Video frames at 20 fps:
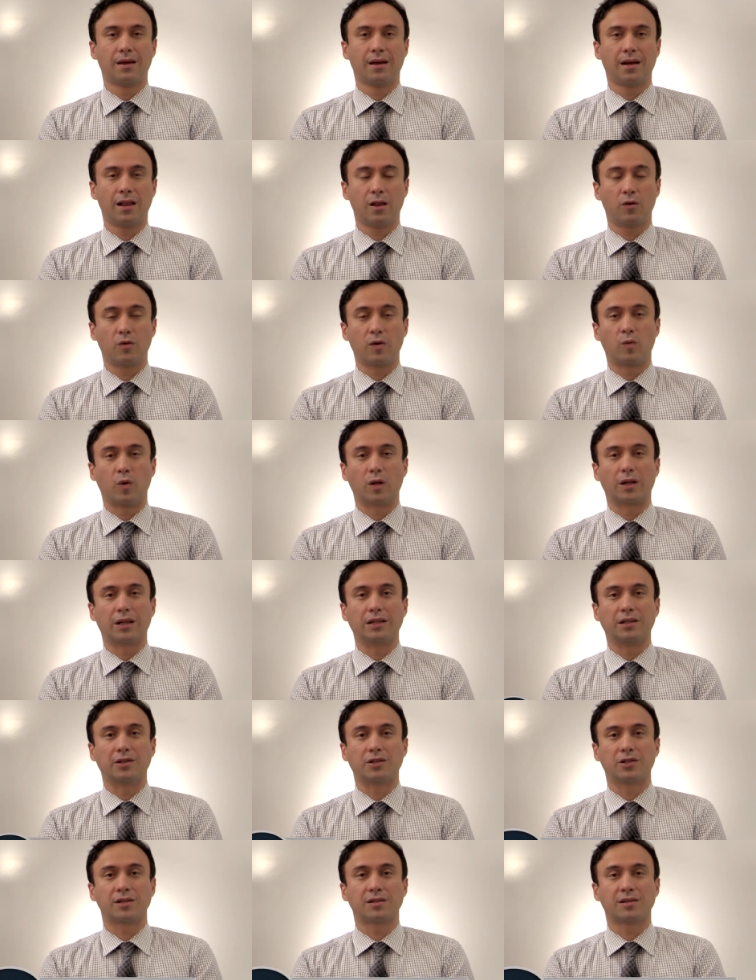Hello Rebuild
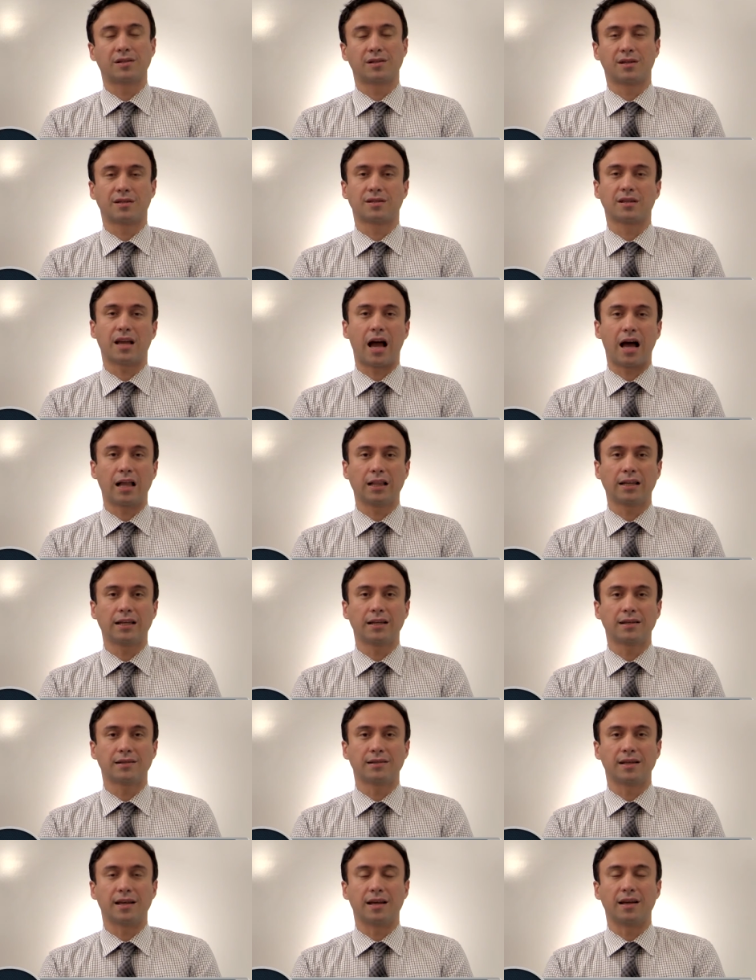Clinicians, this is Ali
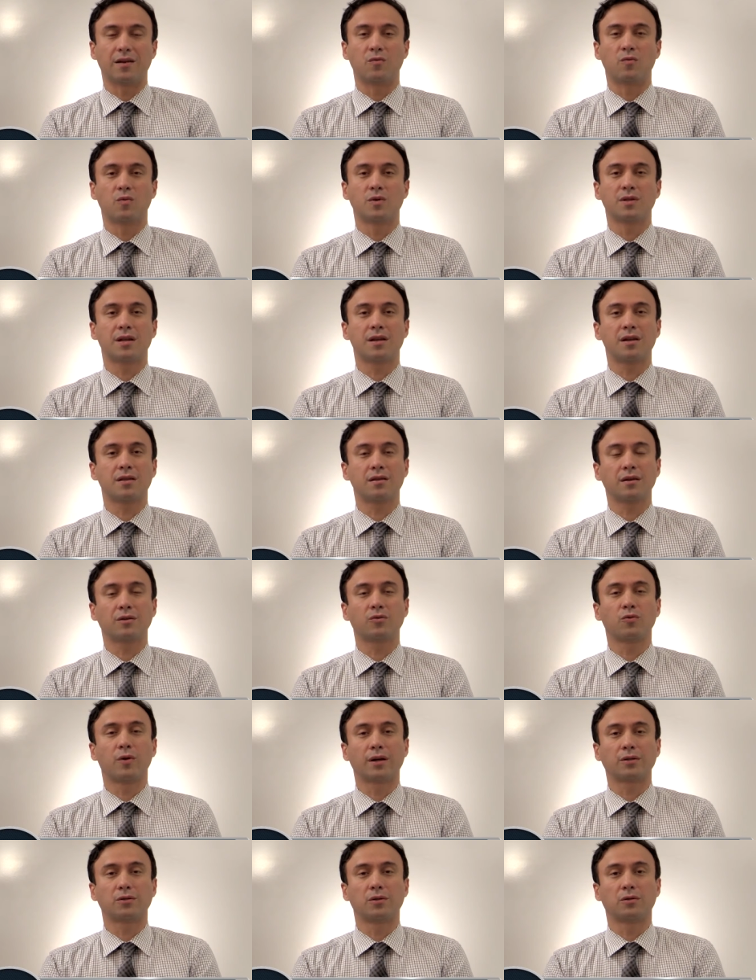Nasseh with another
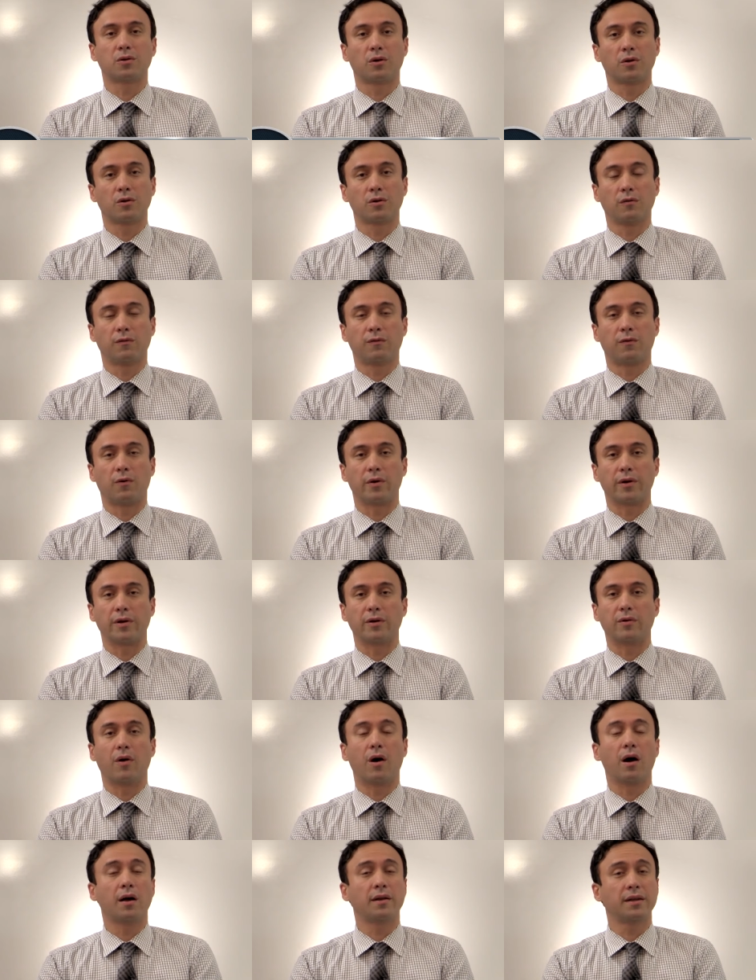quick tutorial for
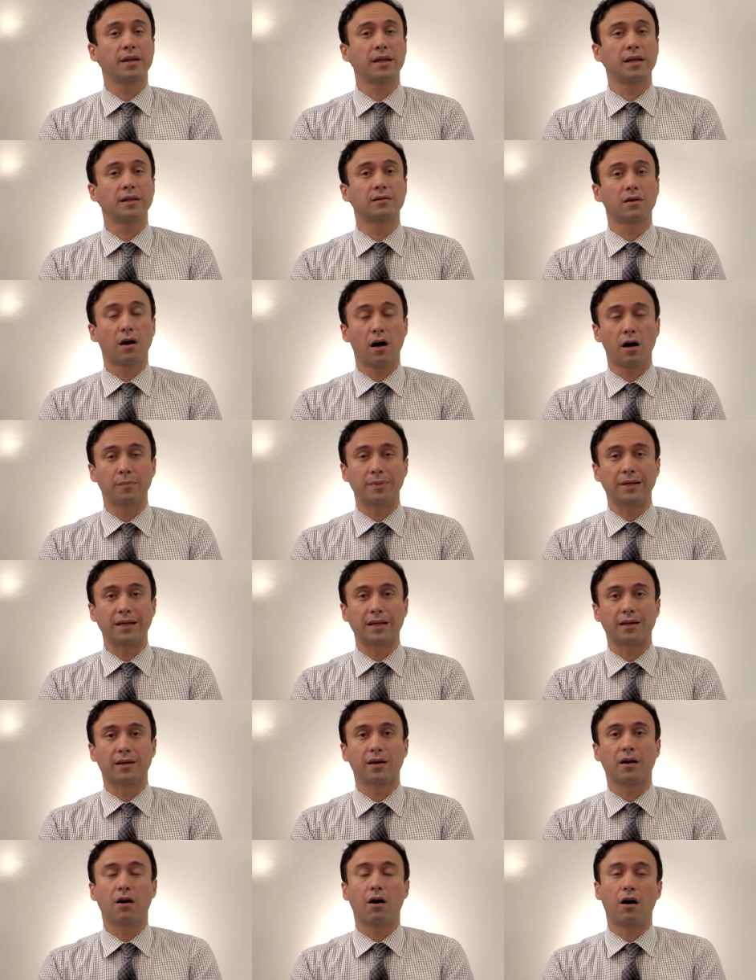you on the
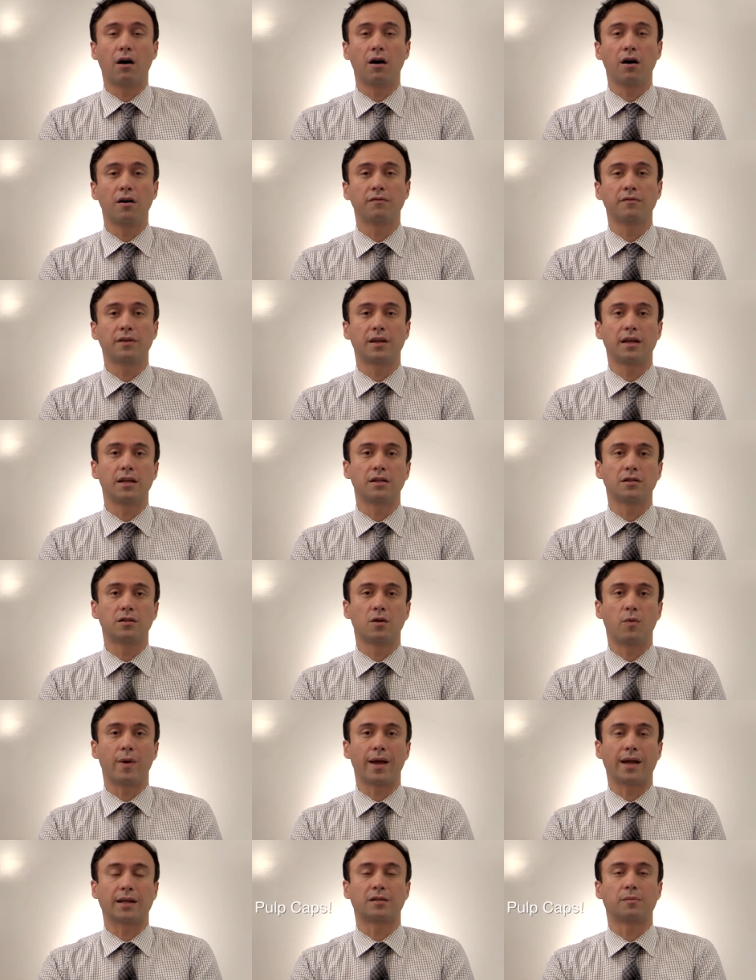topic of
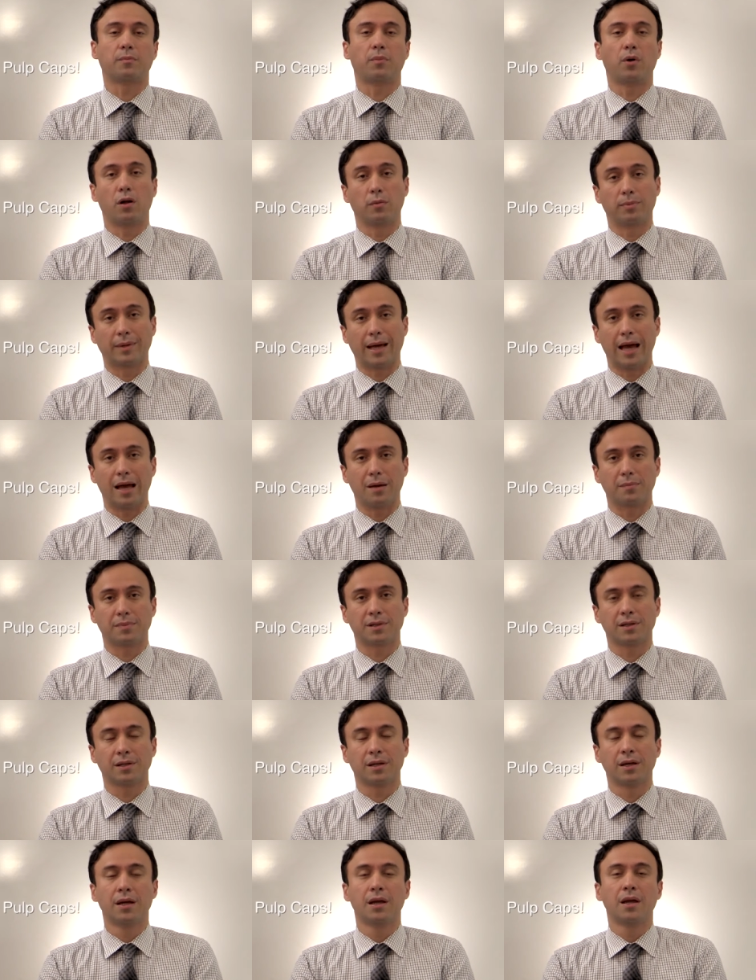indirect pulp caps.
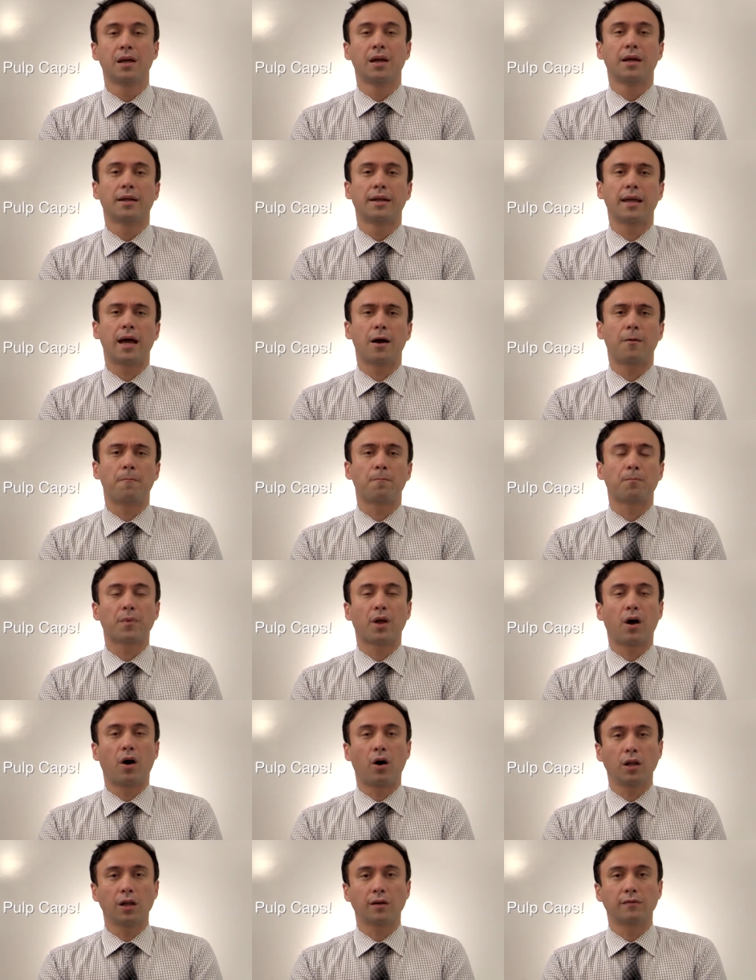Now,
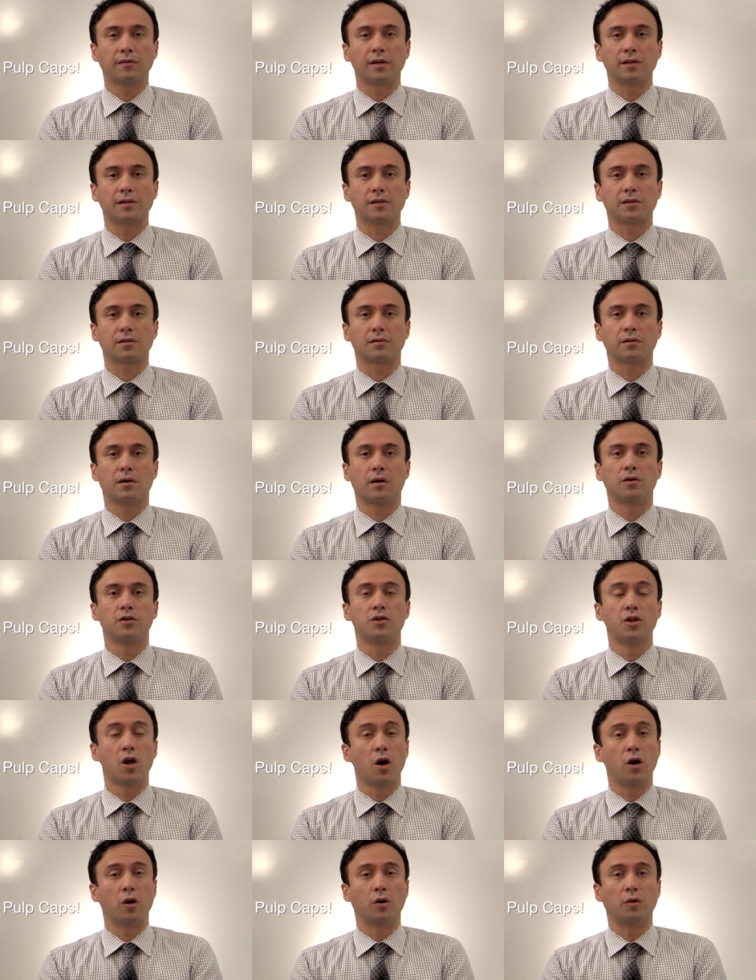all of us
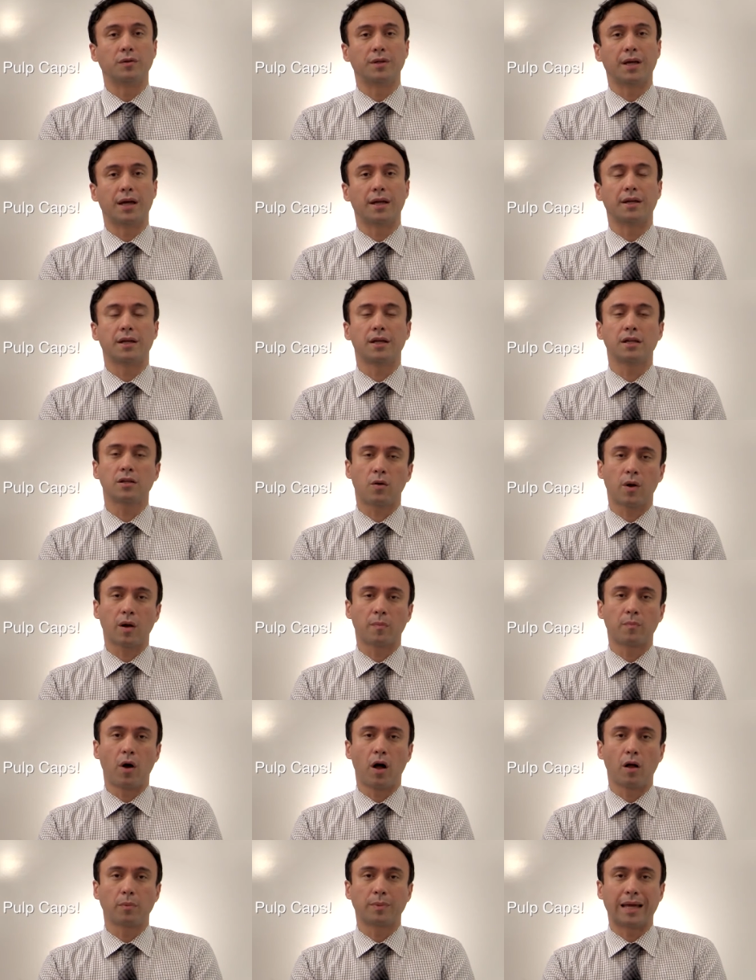know that indirect
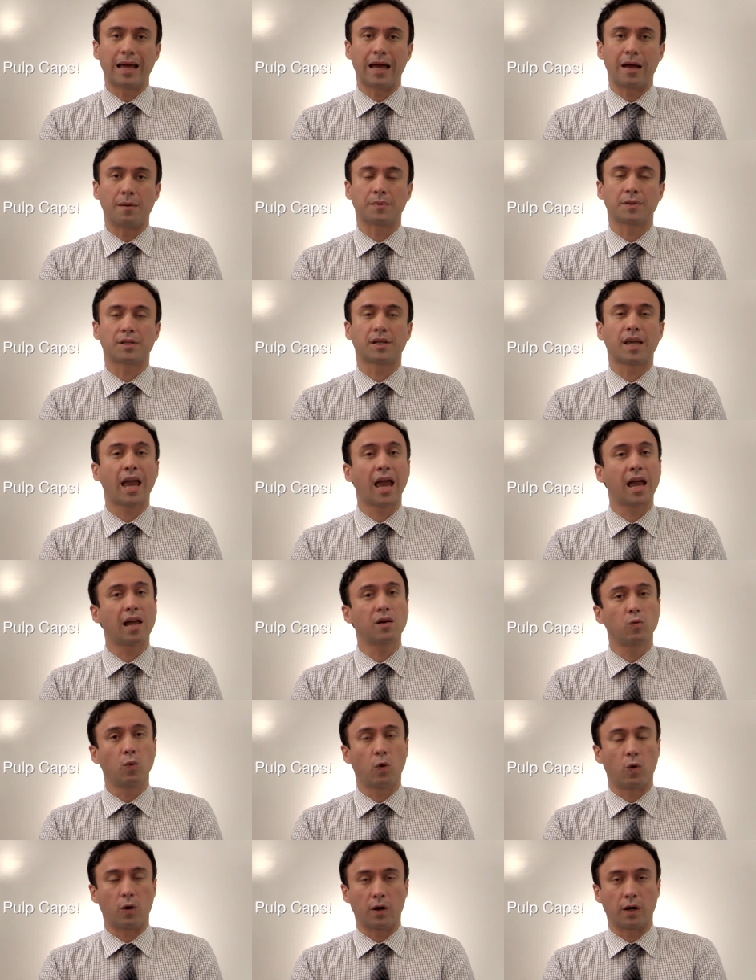pulp caps can
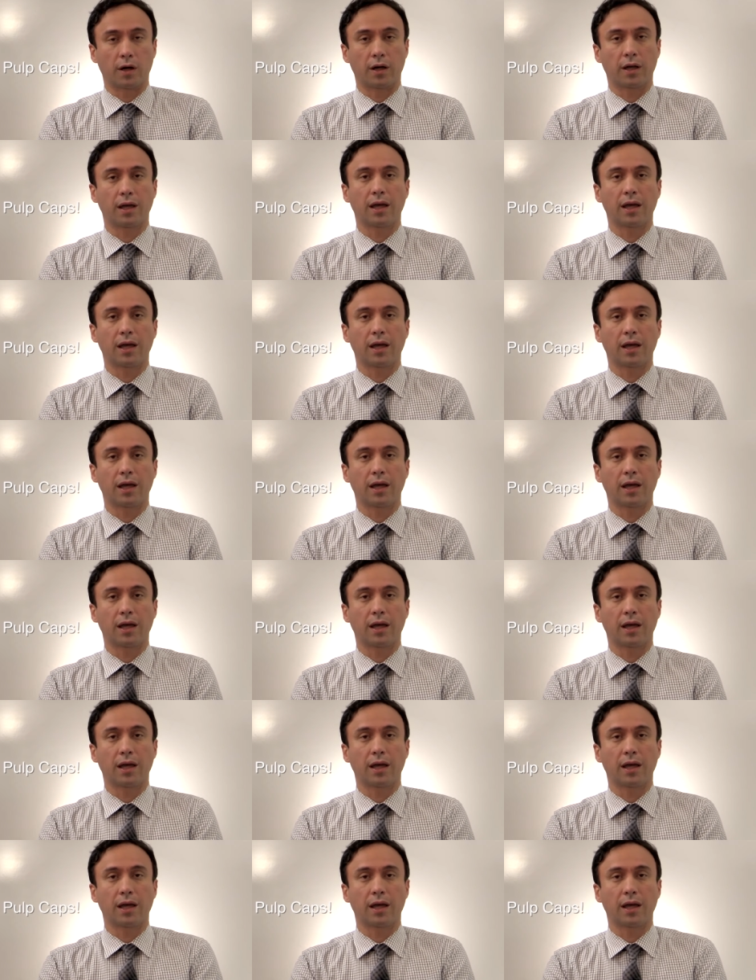work